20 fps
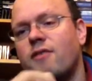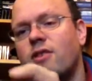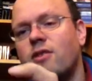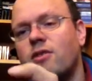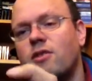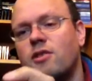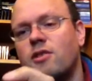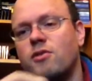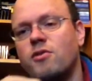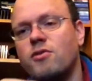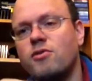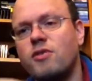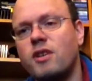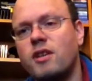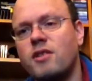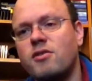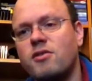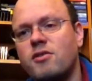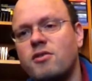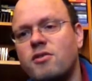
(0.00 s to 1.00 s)
You can use
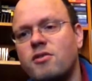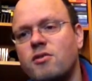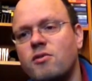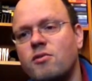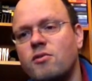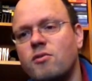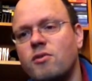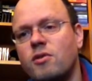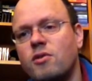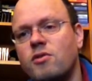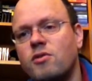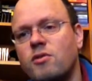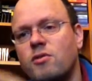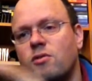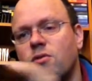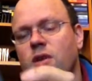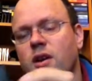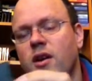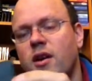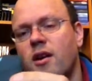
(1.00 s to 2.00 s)
this to
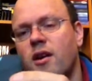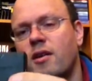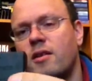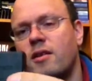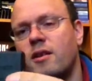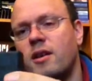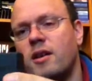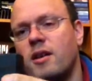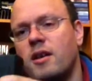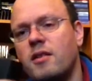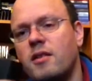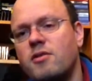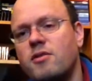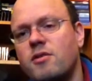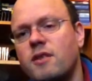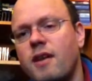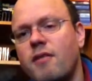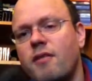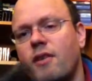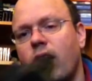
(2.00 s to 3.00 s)

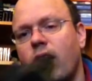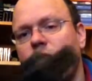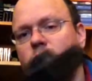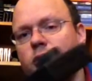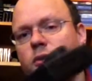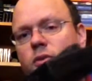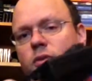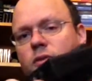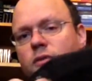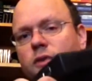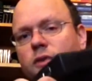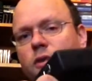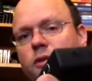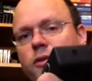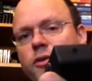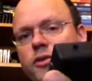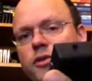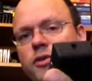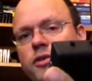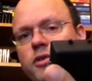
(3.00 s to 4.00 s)
navigate through the
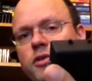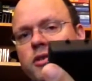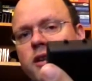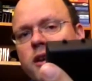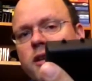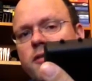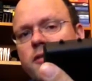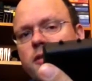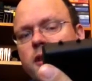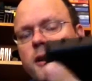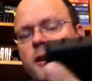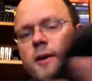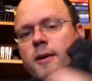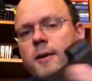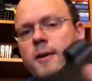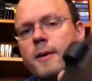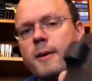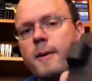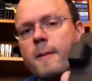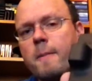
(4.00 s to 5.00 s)
folders and stuff.
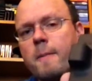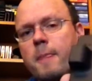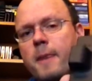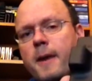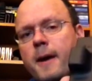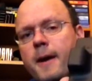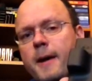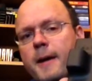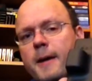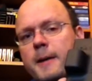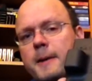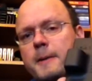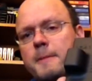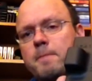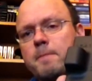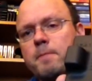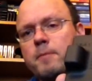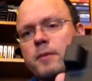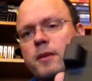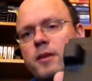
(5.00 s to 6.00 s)

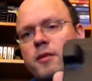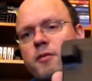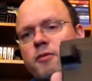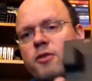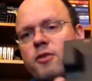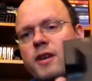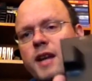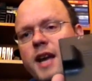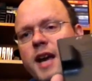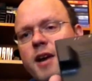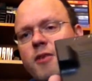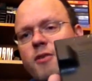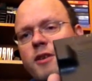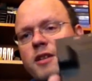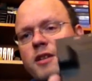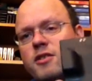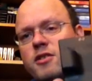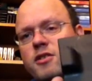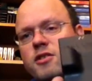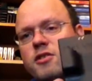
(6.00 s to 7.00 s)
For now,
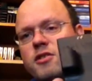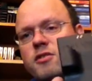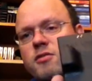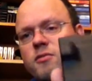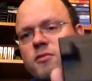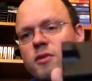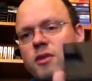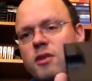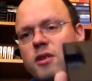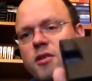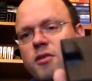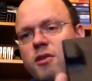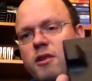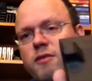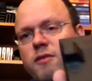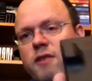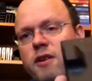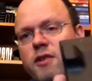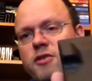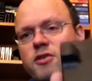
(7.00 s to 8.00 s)
it just will only
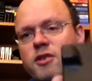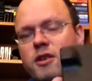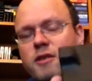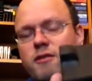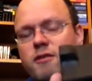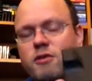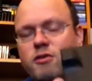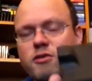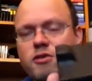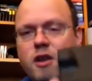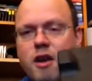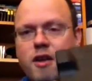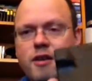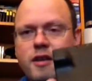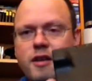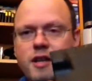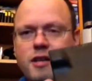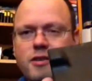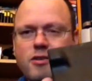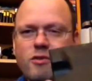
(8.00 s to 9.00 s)
function if you slot
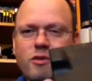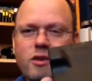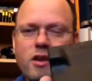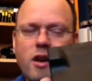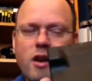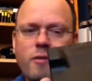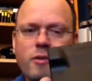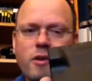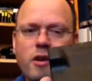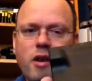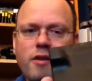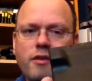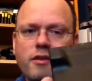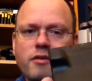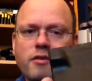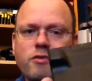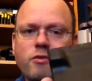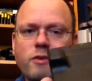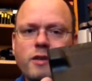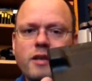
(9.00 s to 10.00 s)
it into a Commodore
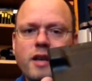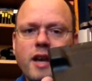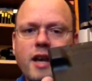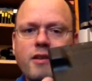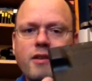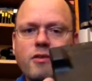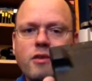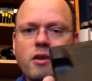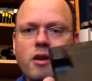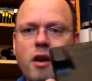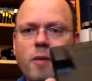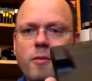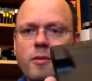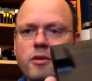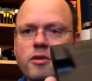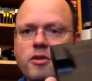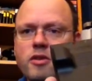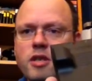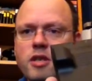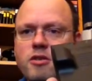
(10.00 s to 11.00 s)
128 or
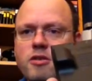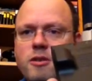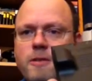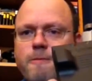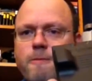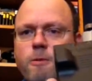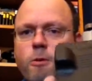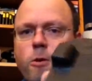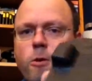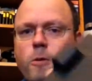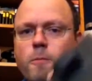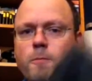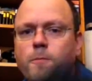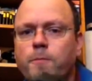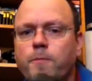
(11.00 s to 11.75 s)
Commodore 64.